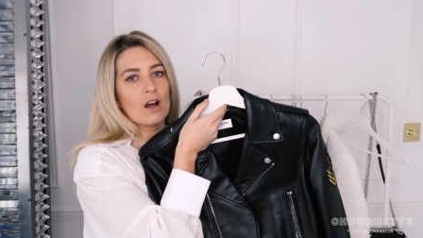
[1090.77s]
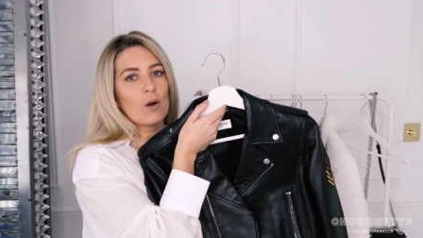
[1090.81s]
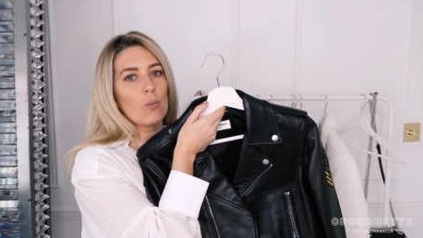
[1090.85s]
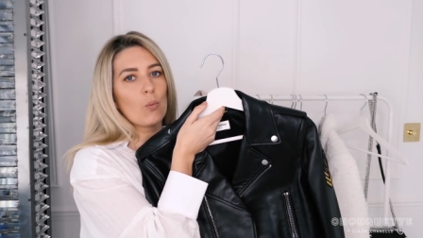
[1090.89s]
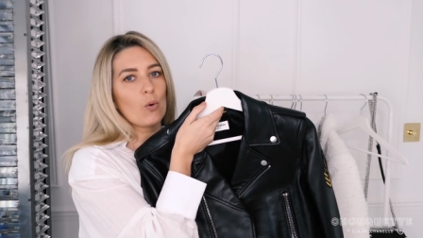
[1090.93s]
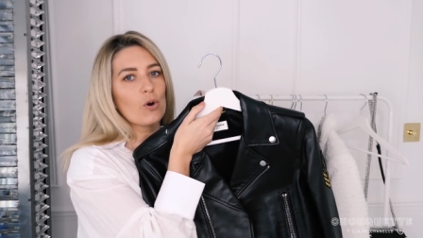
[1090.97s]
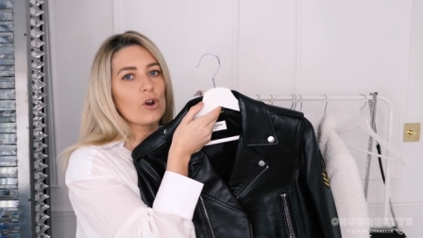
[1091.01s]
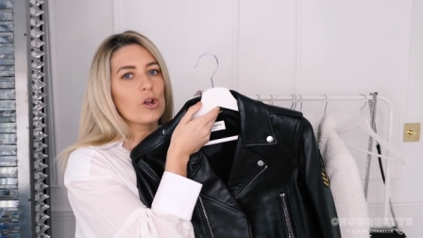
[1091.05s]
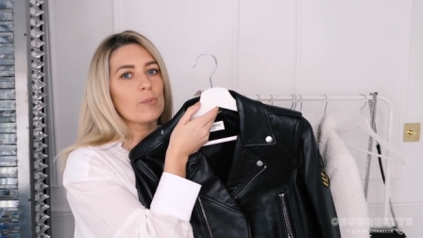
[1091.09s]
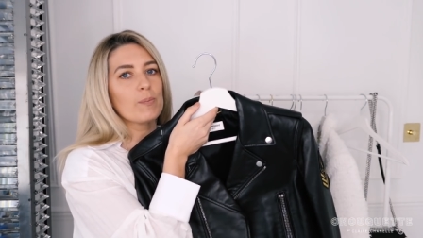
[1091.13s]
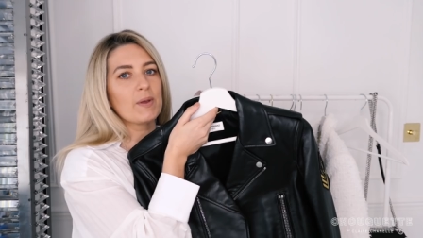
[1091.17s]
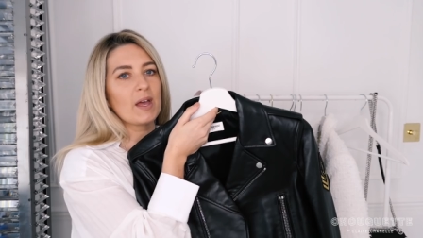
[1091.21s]
I
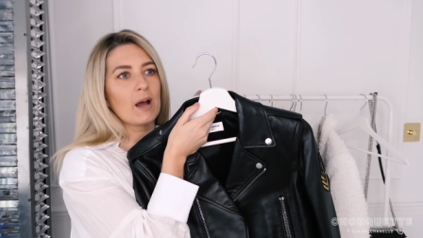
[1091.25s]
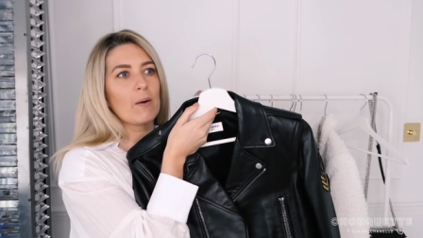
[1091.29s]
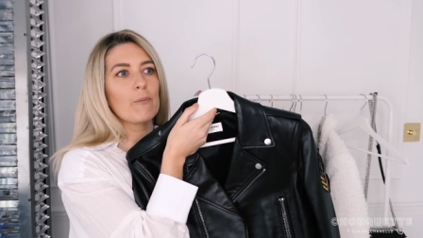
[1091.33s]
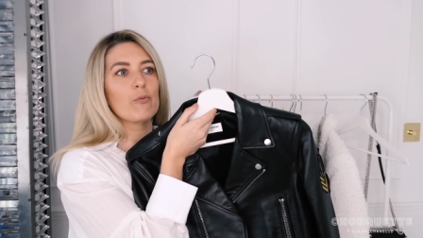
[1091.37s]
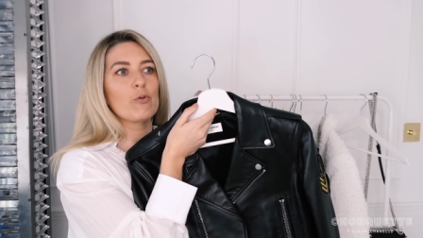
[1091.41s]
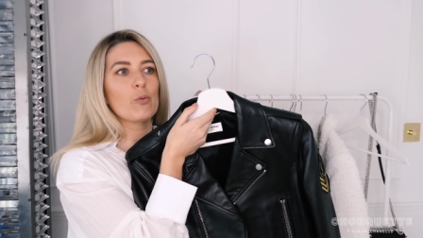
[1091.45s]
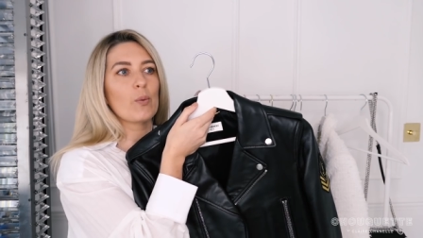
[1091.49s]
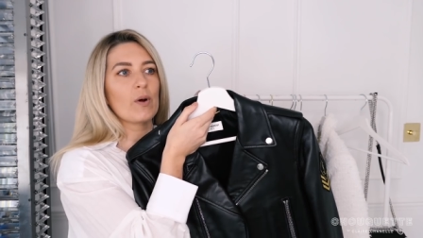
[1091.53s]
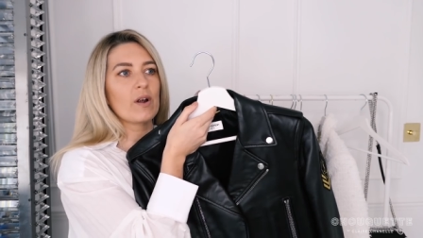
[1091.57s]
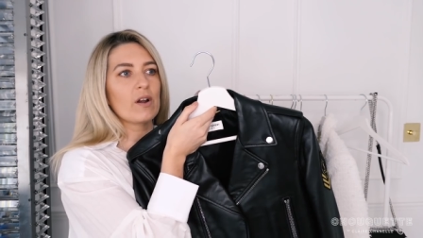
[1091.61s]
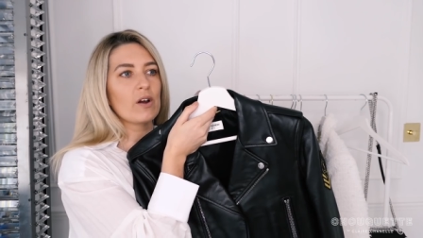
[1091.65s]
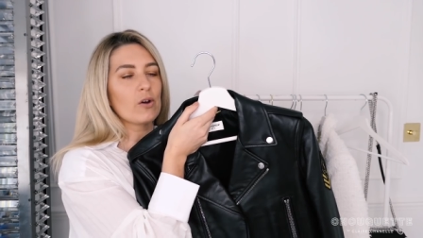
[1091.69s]
want to be able
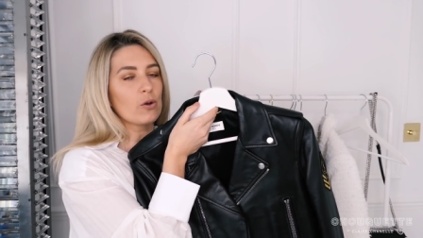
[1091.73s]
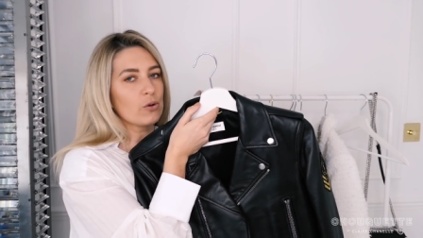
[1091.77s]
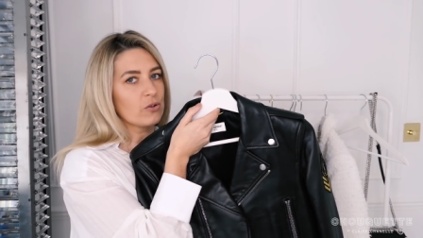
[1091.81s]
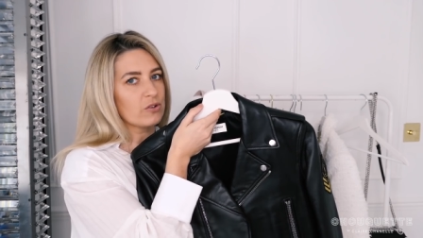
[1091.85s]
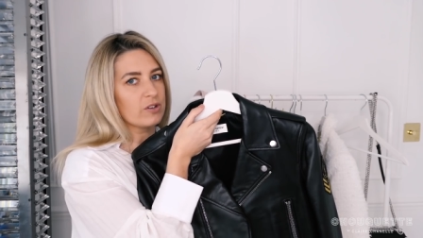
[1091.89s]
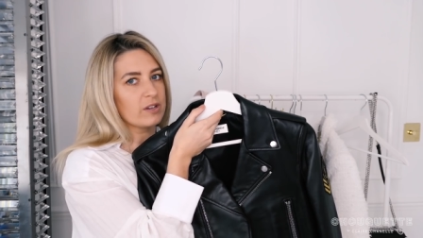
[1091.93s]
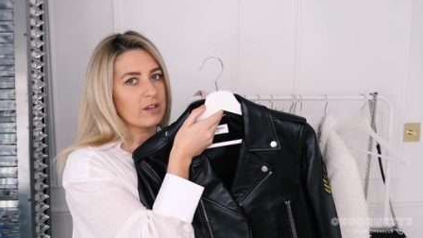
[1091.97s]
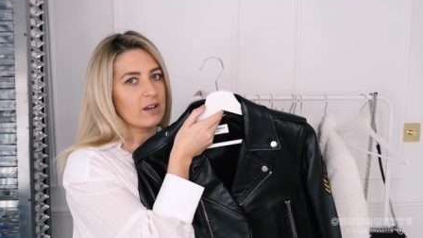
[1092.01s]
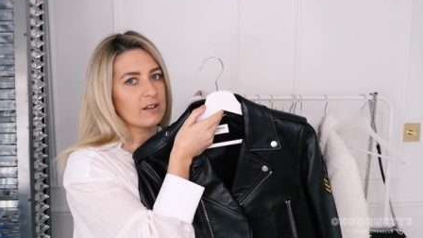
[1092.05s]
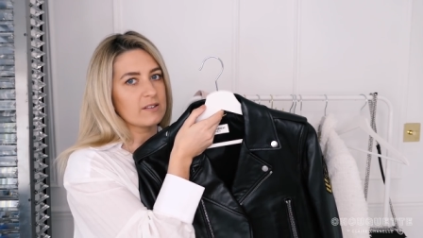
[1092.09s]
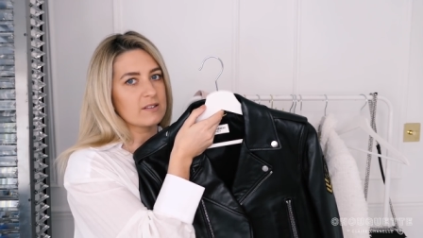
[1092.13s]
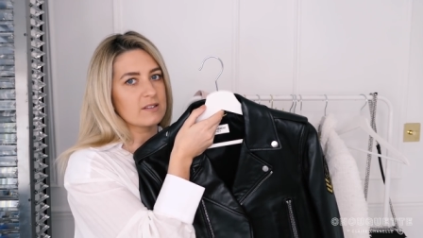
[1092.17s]
to wear a
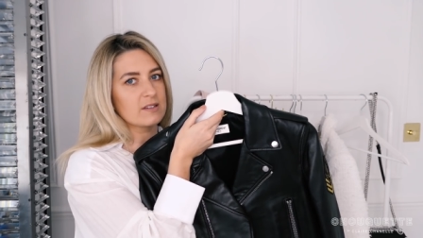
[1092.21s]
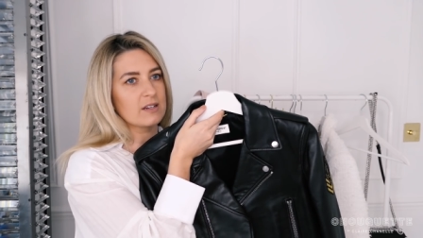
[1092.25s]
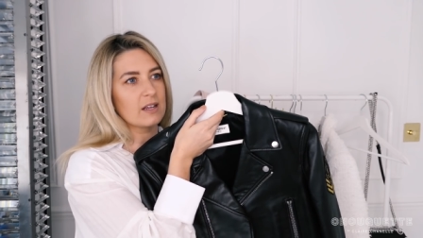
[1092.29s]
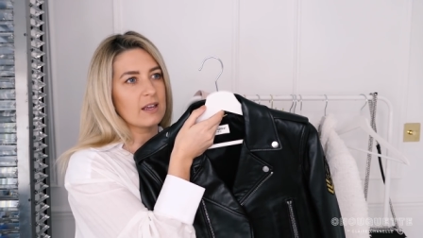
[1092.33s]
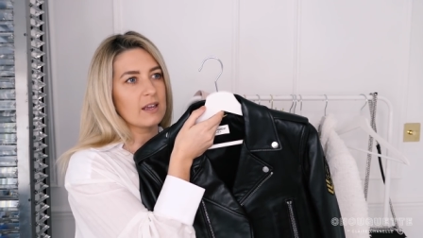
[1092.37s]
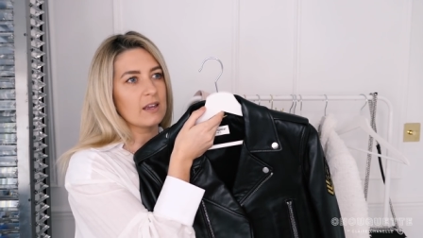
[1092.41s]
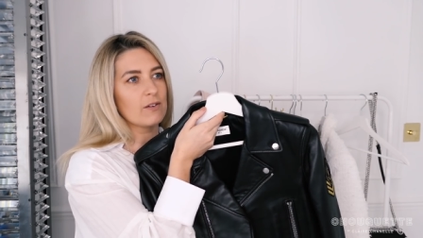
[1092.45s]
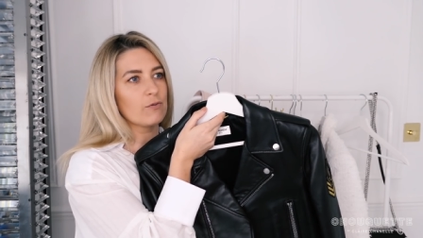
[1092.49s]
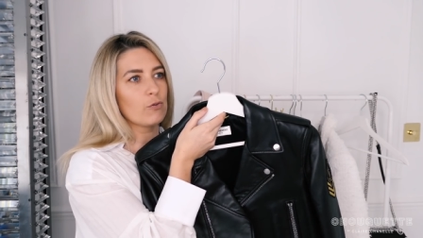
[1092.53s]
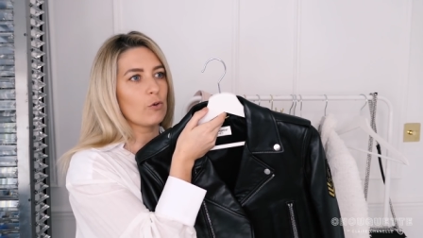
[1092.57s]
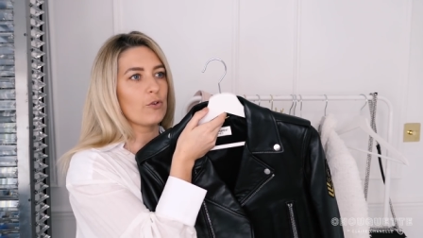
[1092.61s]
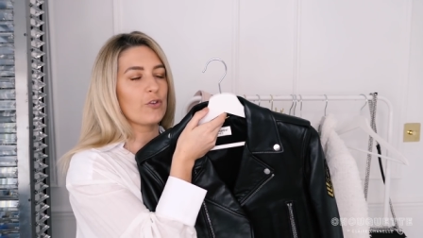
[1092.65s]
hoodie
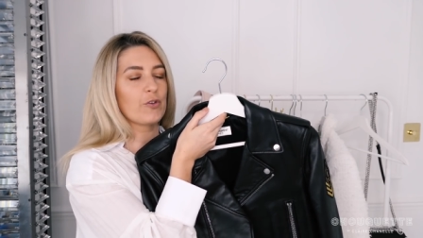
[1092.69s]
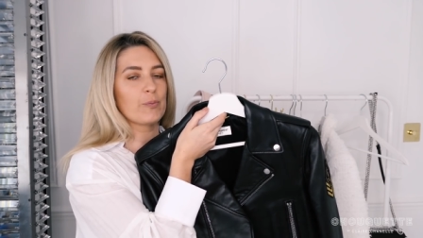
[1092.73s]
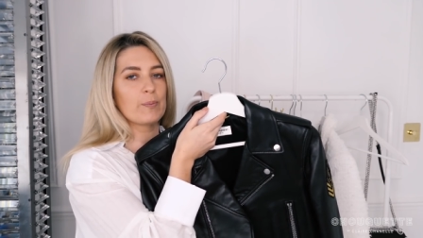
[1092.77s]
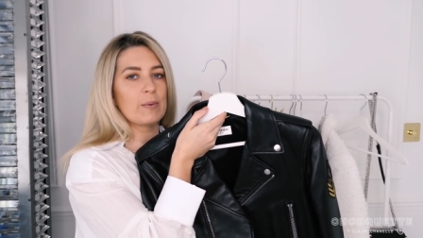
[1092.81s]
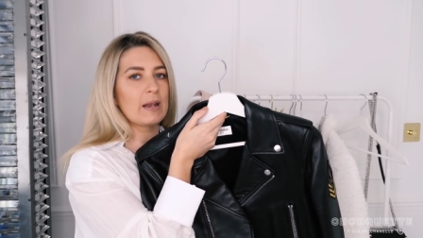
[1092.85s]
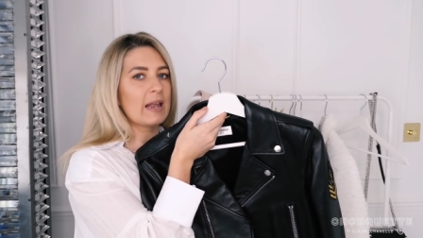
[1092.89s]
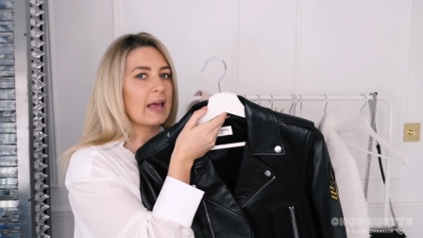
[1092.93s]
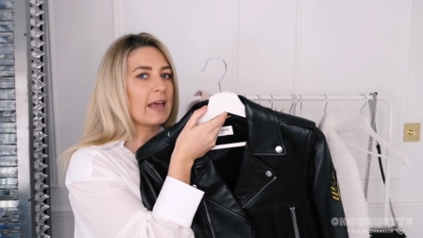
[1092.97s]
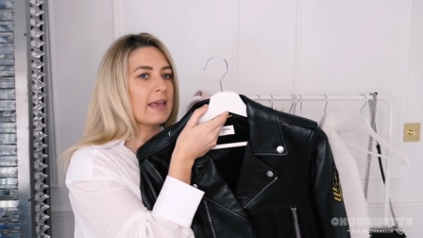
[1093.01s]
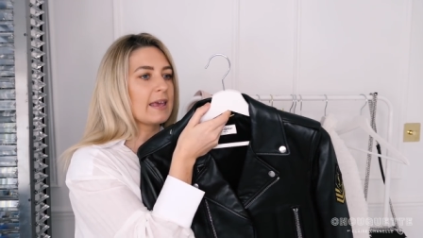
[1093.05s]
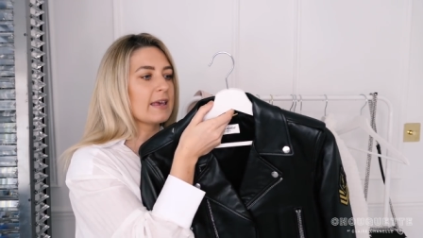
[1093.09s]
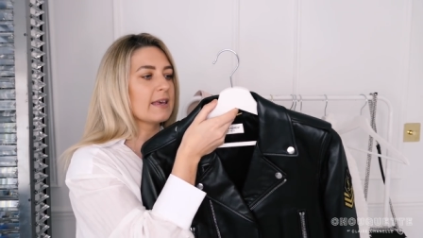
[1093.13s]
underneath or some
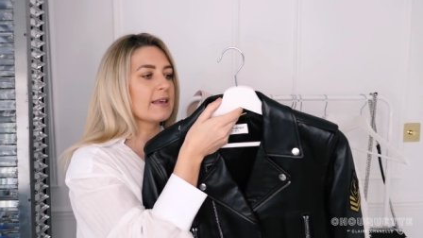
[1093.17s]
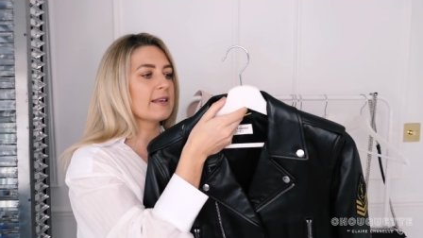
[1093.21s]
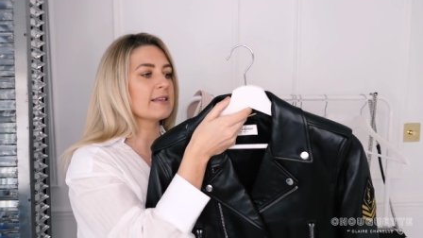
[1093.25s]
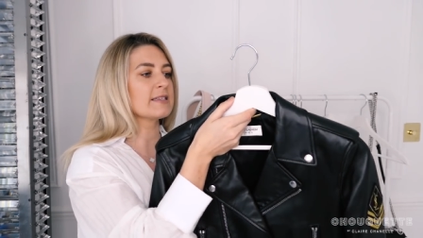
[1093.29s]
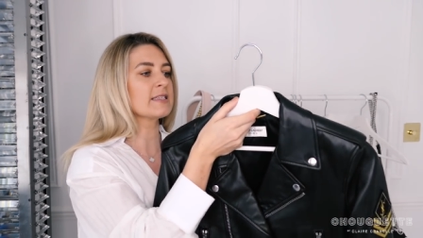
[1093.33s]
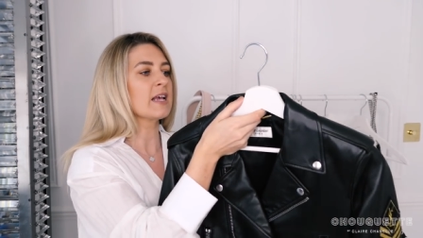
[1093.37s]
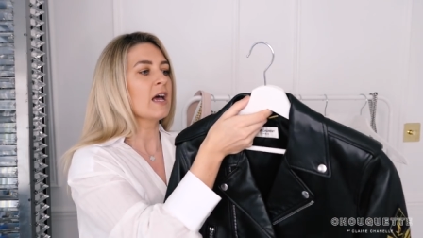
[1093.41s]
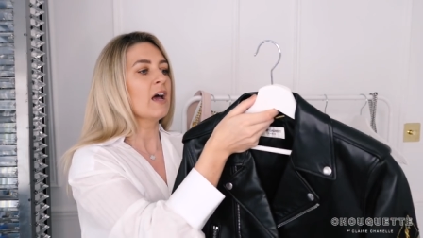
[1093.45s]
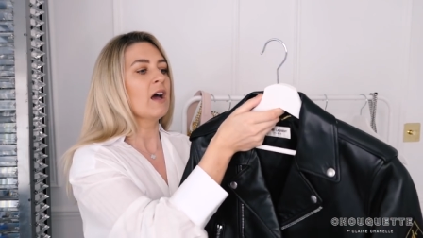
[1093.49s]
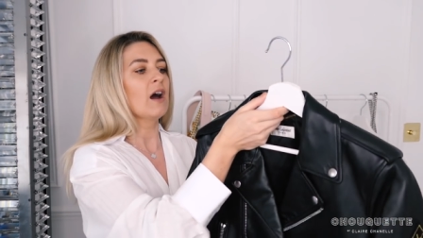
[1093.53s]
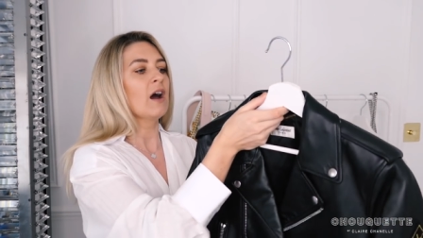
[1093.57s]
layers.